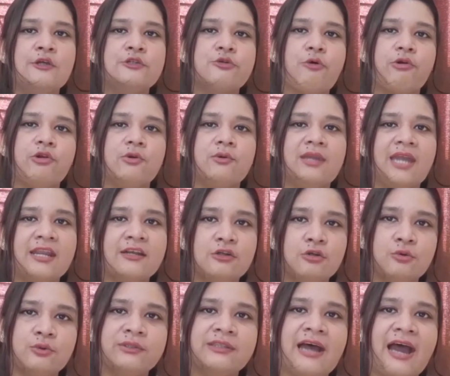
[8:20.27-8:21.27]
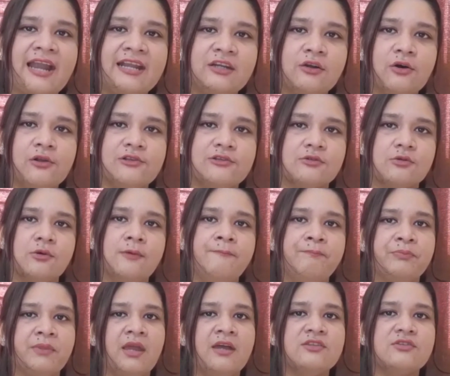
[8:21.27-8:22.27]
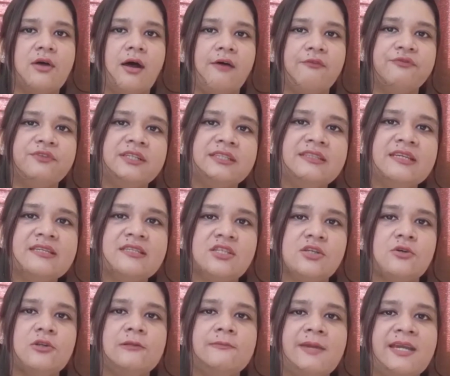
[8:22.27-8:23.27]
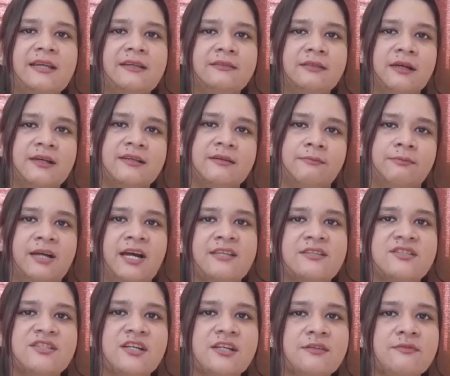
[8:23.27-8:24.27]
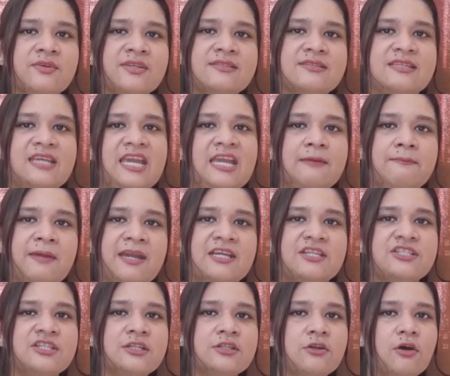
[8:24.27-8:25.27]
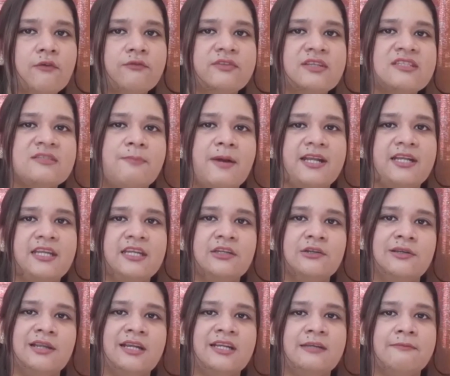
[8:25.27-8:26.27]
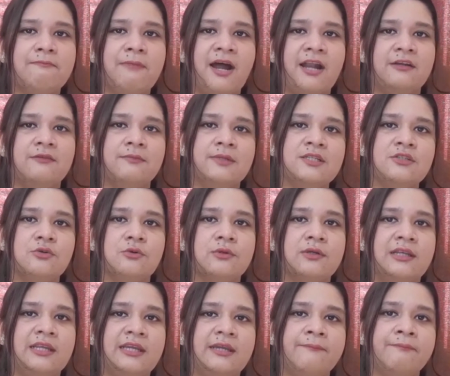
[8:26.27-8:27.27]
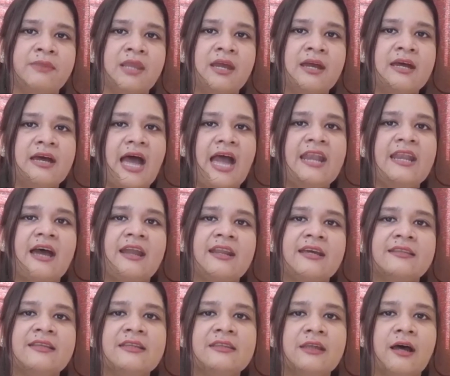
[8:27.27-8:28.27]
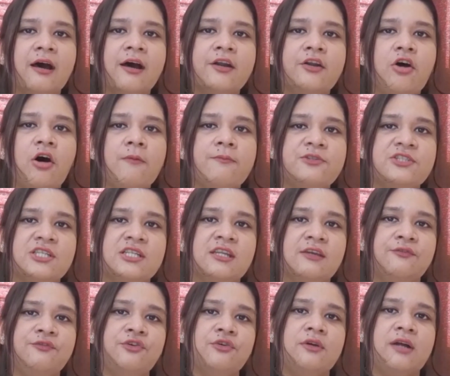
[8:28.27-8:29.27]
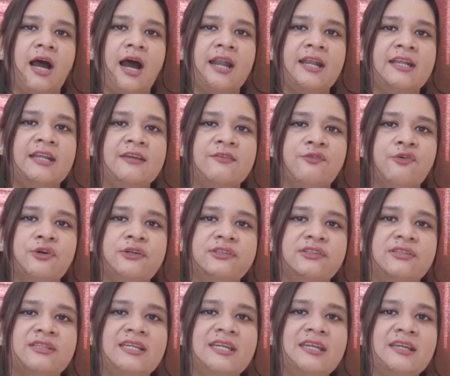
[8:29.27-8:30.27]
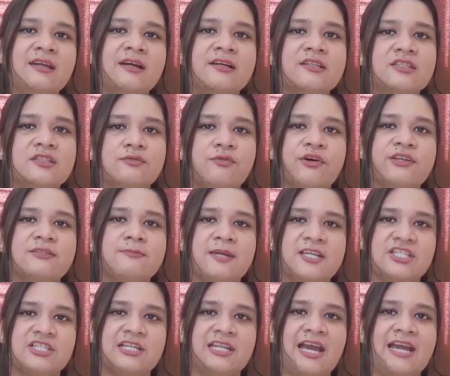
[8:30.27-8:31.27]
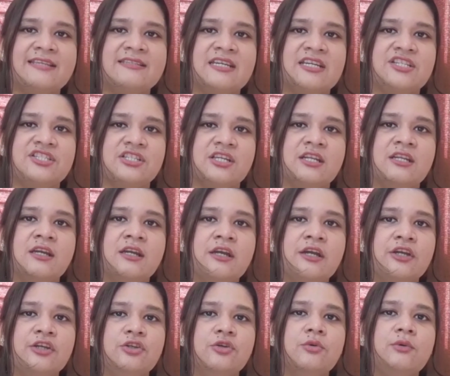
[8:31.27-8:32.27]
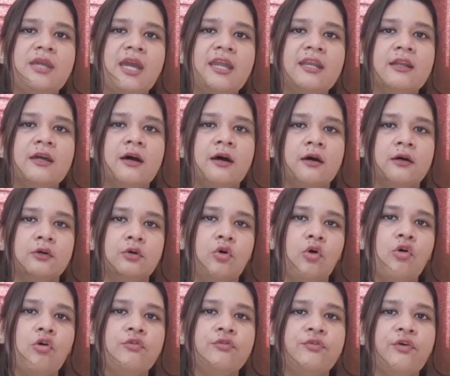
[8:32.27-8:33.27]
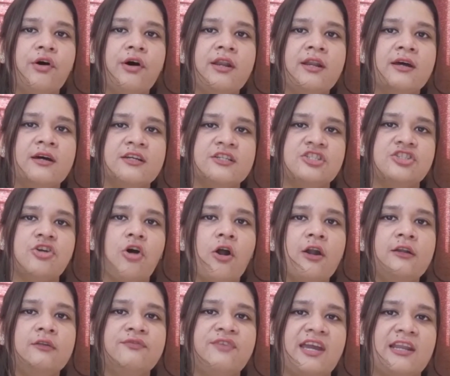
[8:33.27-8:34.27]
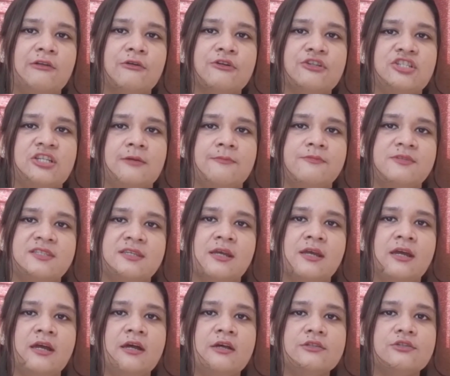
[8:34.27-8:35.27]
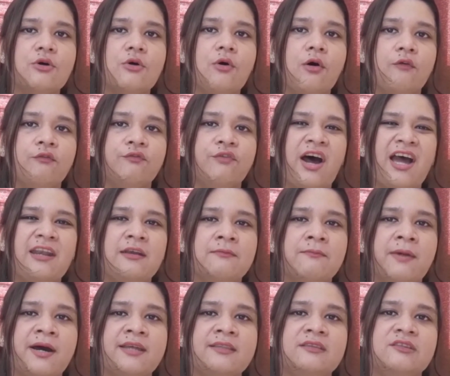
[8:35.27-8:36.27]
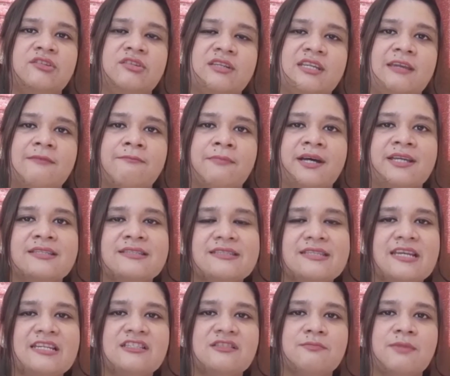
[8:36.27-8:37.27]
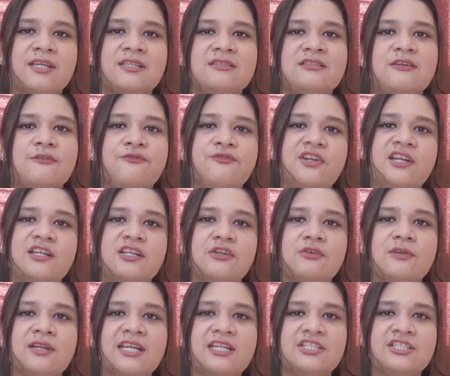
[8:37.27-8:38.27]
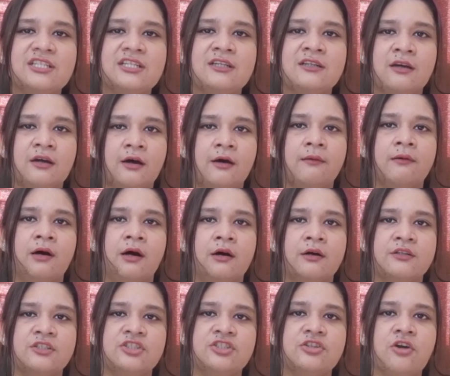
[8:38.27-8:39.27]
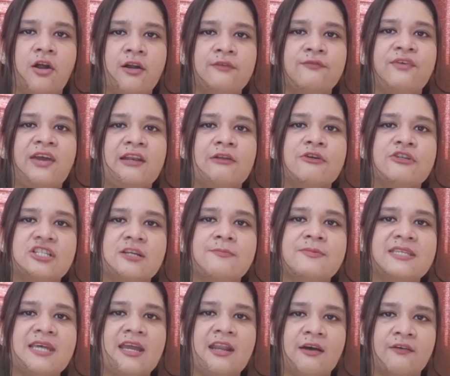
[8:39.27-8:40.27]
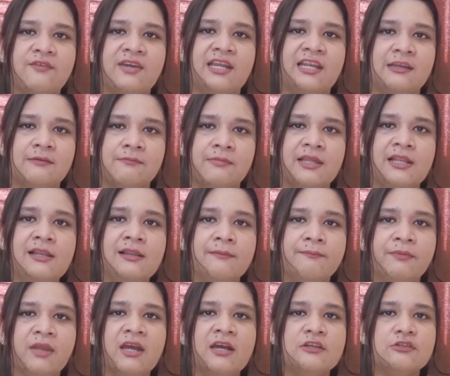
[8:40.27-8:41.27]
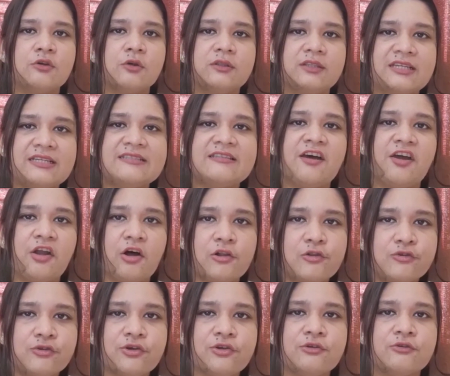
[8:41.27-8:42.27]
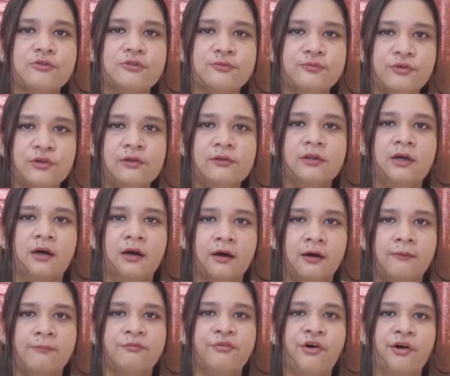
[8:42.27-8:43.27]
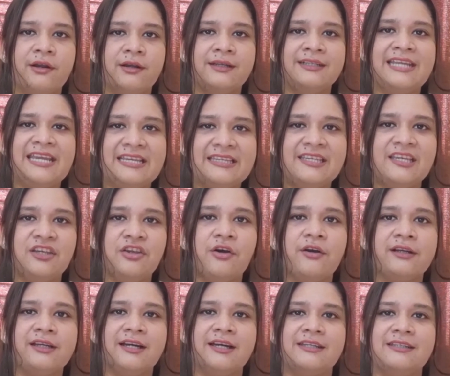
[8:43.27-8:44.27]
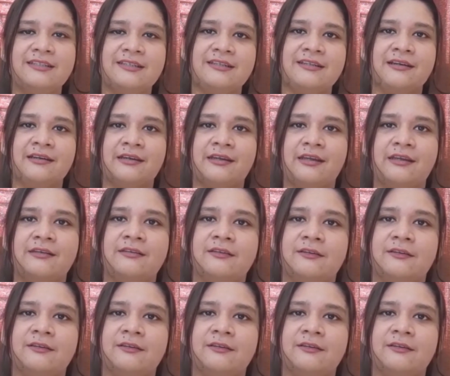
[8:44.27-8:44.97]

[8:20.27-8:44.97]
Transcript: So you can do that also. So after this, you will be concerned with seeing patient of this particular department only. And another third option, if you can't devote 3 years for specialization, you can go for short fellowships. So 1 month, 3 months, 6 months, different duration short fellowships are available. So these are also useful for taking your career ahead.